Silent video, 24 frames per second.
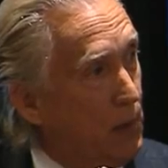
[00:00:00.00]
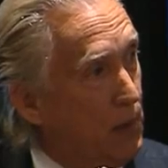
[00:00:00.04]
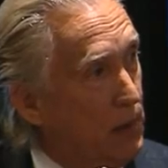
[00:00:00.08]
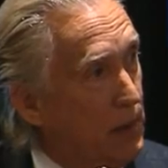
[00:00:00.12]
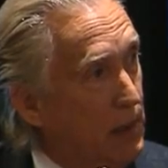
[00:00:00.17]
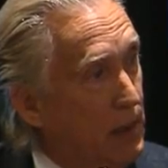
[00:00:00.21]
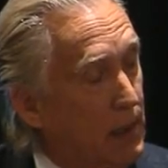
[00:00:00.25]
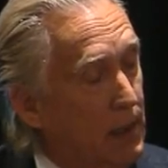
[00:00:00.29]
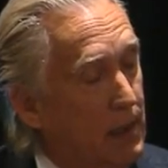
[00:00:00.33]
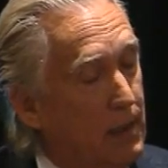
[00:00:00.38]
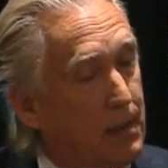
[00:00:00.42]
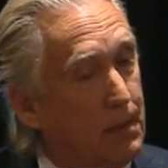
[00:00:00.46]

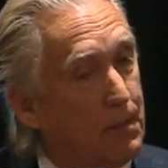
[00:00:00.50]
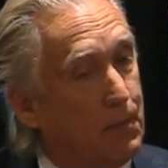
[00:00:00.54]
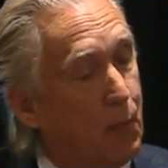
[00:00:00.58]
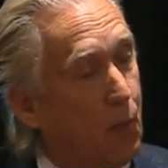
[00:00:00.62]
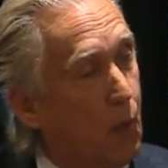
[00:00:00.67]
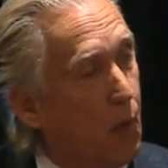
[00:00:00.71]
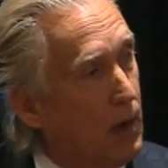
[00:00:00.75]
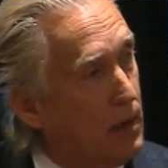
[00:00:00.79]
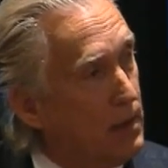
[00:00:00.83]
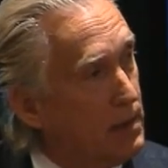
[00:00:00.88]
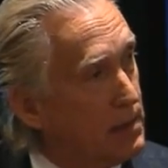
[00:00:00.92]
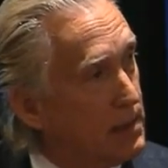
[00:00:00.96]
really
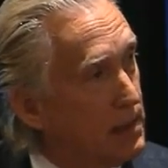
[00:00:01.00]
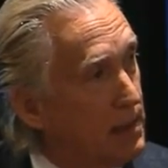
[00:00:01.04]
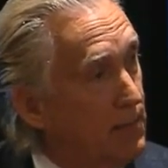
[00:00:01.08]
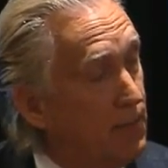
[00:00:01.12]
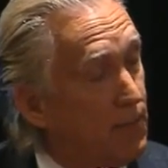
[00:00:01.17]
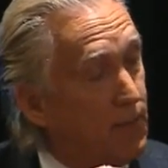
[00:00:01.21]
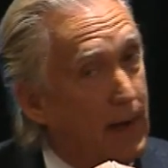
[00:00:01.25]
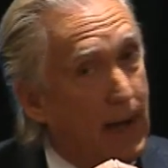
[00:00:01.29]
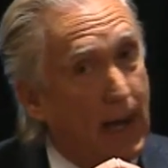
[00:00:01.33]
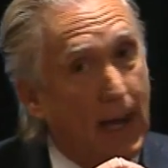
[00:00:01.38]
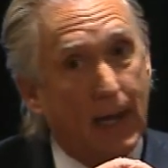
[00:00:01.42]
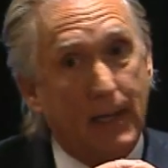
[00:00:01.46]
important.
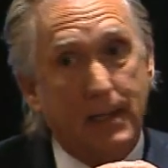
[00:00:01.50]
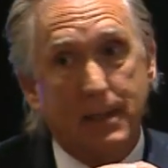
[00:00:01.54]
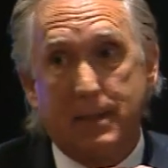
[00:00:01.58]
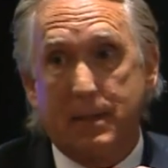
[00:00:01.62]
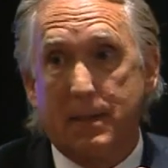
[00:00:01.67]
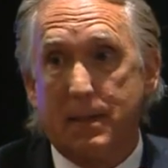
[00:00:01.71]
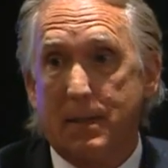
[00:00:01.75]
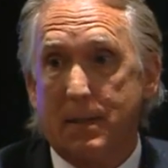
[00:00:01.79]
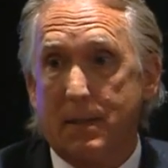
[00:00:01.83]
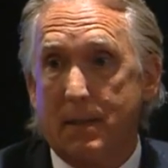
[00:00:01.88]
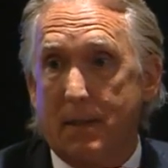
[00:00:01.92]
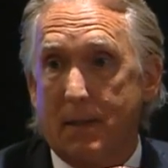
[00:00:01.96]
In
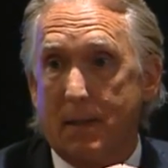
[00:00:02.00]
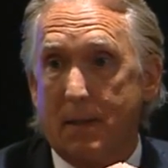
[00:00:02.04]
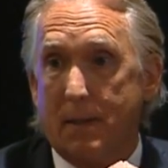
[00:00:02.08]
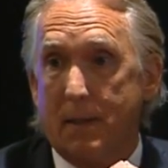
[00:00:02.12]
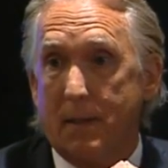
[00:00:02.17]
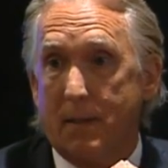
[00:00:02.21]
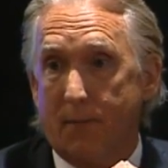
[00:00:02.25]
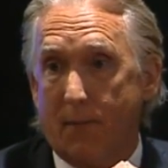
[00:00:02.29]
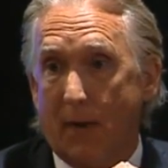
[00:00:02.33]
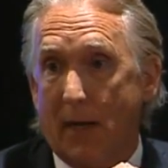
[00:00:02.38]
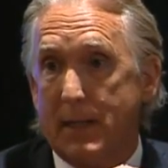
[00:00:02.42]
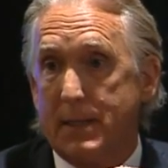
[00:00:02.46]
fact,
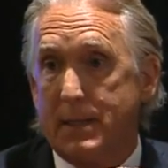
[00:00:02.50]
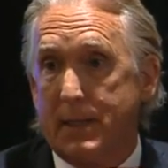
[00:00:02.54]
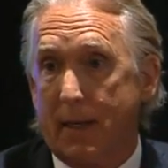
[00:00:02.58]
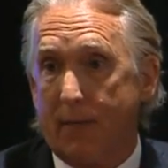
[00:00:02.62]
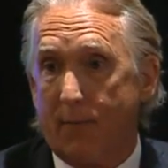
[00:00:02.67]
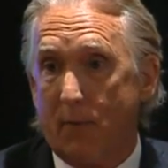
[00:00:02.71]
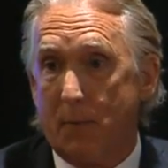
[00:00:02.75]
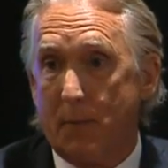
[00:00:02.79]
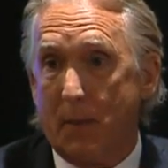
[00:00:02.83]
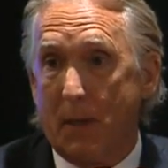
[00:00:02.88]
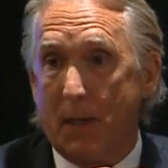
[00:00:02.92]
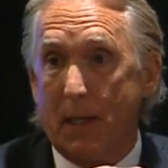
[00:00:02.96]
advice to
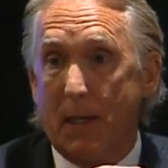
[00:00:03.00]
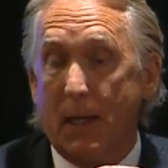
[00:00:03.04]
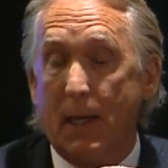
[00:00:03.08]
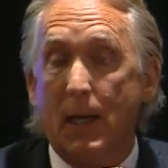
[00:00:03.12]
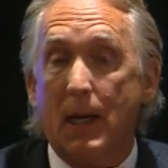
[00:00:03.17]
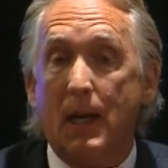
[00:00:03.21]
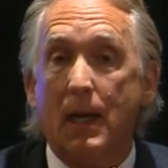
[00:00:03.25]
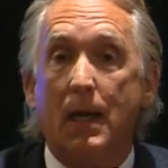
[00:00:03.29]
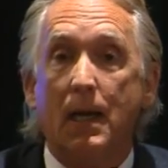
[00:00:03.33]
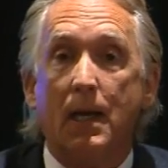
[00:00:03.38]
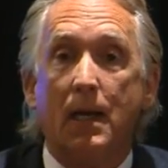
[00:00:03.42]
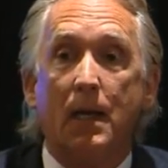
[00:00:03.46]
everybody,
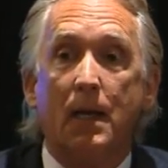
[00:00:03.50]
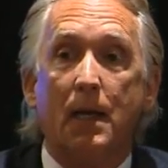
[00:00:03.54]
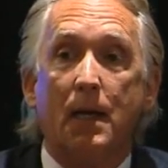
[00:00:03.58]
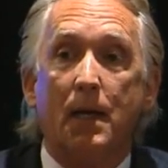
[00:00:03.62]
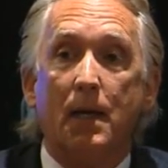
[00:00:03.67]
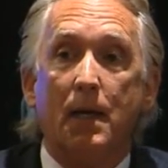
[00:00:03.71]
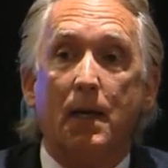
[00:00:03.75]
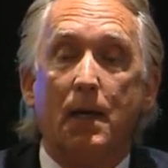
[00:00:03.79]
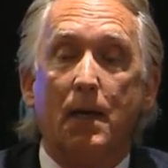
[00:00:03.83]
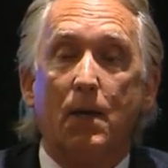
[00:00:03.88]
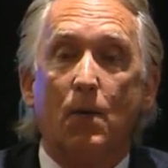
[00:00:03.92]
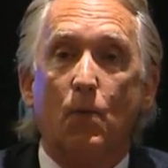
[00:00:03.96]

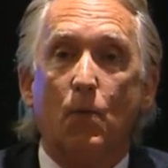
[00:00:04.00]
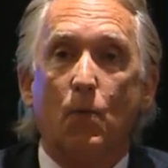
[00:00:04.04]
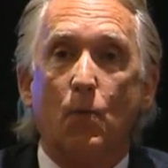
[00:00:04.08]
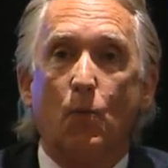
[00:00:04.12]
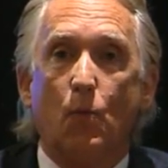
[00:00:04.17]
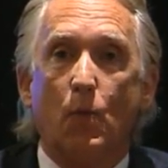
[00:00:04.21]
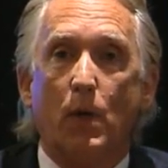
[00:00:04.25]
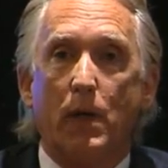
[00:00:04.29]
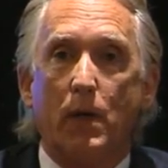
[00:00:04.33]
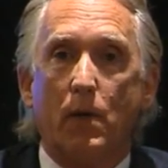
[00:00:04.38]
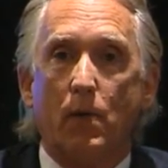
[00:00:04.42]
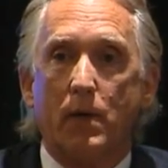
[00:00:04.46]

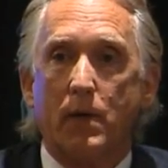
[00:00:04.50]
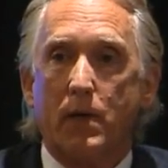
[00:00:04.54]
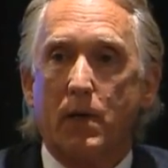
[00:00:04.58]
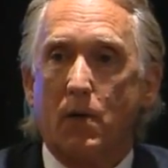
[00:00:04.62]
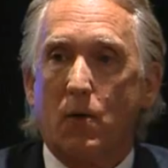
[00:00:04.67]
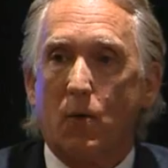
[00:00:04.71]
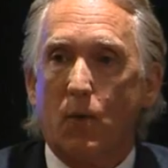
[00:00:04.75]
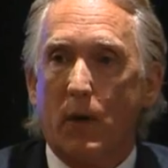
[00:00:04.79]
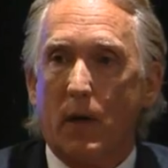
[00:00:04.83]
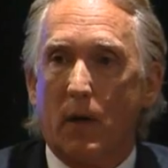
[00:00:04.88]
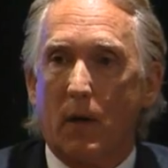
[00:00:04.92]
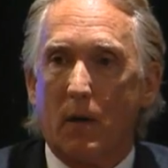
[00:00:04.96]
when you're in a
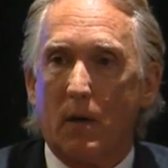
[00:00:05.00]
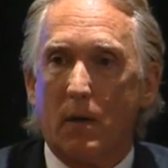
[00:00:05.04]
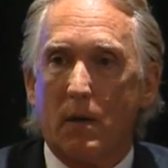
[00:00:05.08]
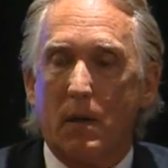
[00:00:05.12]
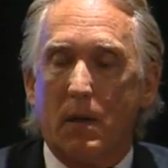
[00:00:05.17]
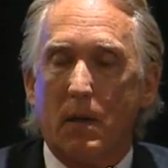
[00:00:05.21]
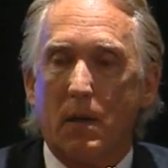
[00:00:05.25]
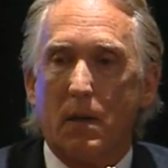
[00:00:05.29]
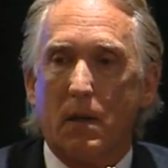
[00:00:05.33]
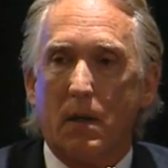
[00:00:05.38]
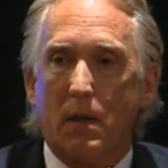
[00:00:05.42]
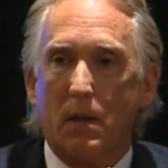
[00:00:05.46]

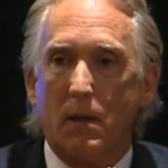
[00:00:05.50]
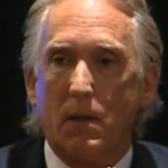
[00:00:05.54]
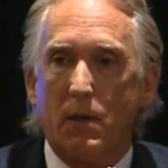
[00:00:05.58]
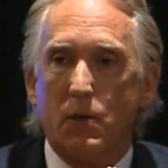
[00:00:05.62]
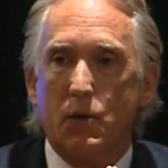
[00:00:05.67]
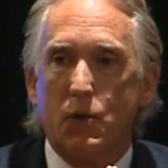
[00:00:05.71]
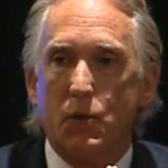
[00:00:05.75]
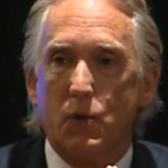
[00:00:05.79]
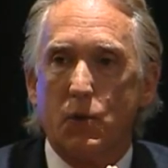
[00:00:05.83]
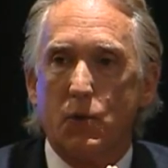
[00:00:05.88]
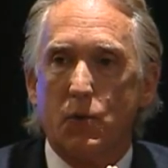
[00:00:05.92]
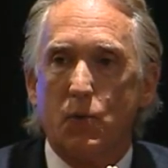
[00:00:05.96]
career,
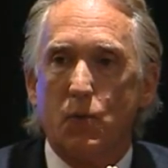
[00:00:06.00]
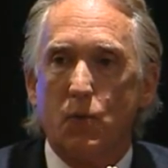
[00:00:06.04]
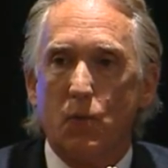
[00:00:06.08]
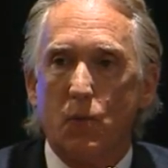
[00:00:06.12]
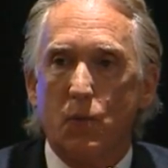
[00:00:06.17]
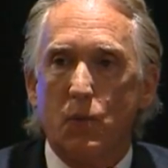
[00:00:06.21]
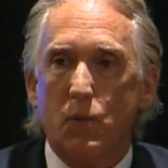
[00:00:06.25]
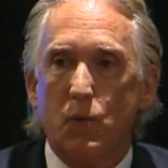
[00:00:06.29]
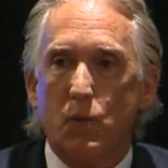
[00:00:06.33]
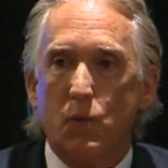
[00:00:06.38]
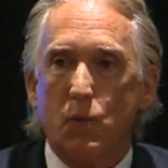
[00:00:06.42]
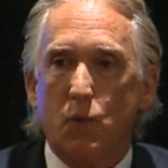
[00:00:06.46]
you should
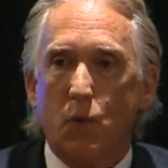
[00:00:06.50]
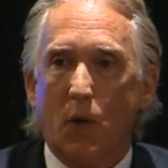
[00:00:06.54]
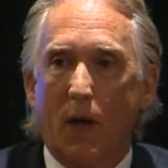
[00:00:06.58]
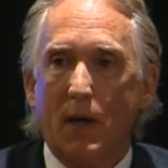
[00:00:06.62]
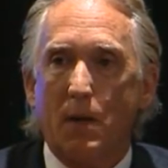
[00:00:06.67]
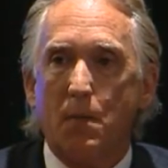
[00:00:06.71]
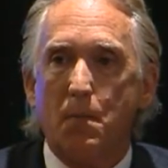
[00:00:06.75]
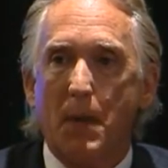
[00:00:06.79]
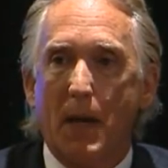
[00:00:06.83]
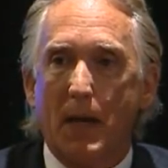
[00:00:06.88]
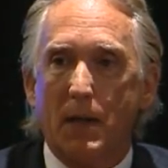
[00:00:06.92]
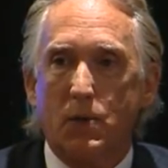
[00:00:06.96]

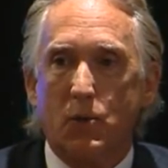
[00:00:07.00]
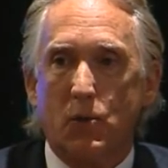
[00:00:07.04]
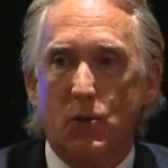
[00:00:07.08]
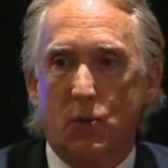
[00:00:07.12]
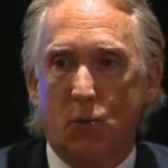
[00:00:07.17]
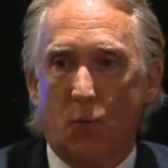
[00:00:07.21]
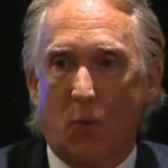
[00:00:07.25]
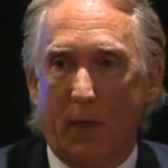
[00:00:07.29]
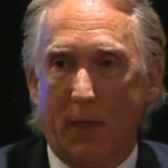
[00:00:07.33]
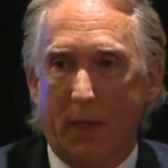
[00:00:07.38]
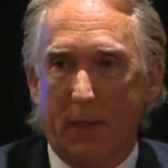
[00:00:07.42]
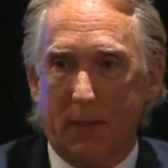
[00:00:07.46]
try to mentor
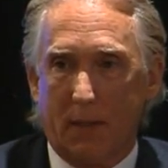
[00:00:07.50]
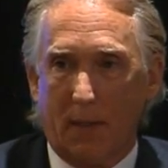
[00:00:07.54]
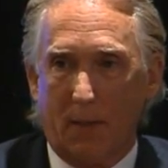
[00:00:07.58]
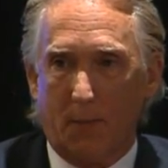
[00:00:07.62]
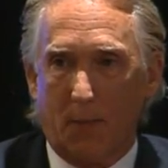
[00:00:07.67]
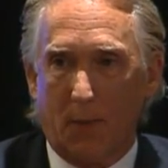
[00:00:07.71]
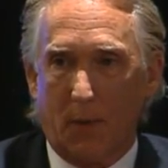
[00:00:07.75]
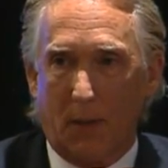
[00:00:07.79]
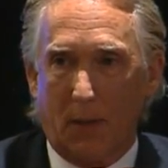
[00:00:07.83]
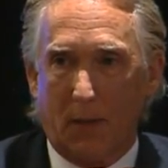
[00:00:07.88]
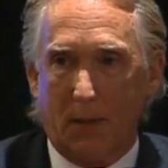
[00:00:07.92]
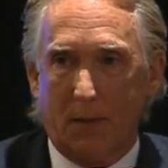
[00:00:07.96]

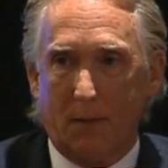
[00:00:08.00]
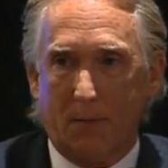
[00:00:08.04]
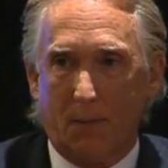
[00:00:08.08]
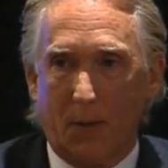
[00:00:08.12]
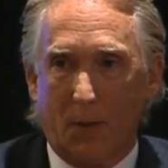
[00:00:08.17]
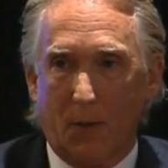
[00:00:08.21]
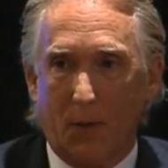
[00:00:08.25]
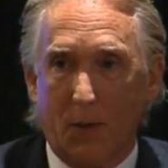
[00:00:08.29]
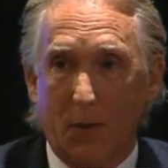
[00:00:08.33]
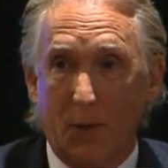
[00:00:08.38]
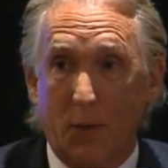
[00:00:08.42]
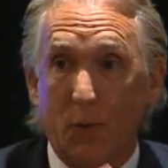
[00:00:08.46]
20-somethings
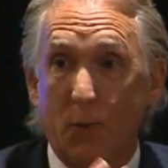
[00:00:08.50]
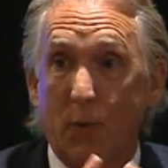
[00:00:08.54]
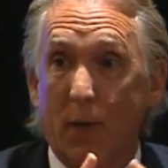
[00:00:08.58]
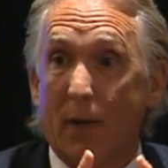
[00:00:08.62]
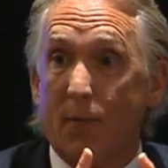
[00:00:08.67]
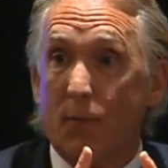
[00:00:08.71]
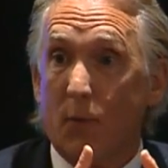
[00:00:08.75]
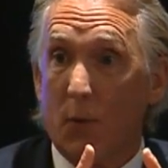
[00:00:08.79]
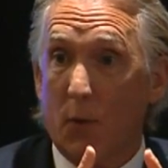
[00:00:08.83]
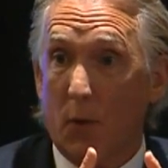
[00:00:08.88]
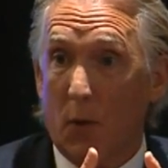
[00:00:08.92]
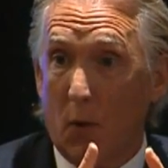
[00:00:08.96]
because you
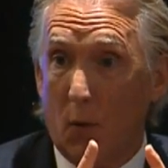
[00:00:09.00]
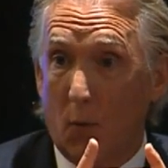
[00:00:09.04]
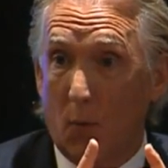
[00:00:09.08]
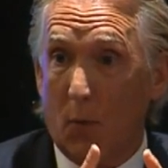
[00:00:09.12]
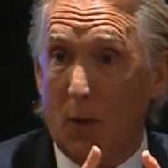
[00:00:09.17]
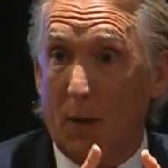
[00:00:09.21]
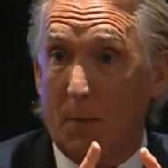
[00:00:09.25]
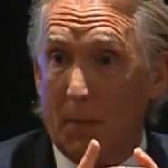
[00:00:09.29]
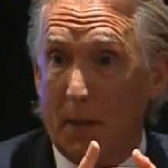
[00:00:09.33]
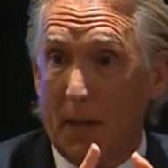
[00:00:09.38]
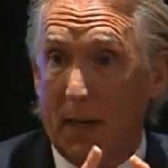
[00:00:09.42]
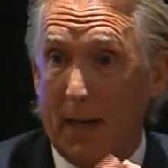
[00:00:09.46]
never know
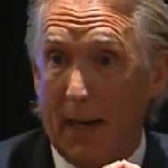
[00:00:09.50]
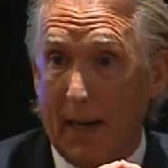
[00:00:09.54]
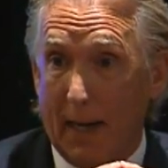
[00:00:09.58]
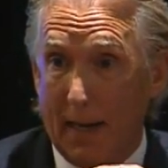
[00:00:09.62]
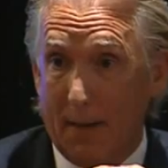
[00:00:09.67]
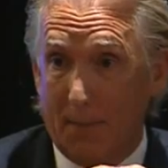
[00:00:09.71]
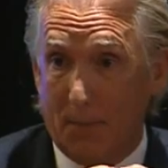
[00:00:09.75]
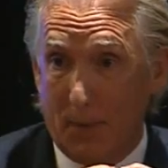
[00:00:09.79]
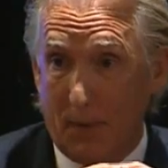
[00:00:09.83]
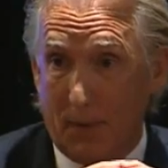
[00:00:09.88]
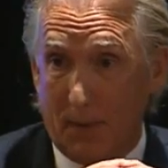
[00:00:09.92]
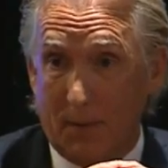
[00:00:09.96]
what might
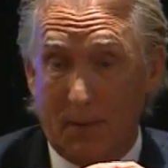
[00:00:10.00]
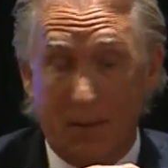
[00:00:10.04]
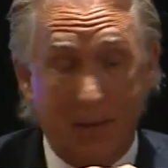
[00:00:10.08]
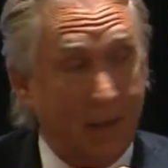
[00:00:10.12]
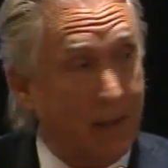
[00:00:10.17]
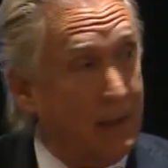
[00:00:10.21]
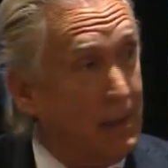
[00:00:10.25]
happen.